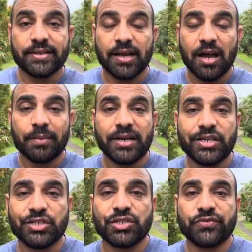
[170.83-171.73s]

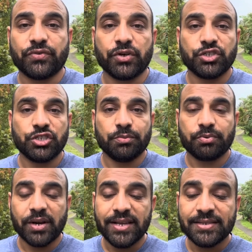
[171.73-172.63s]
accommodations for a cheap
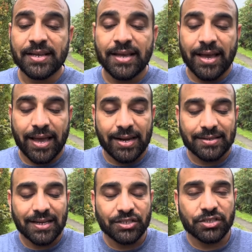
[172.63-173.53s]
price. And it's
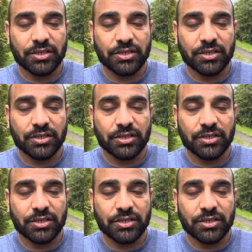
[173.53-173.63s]
not just the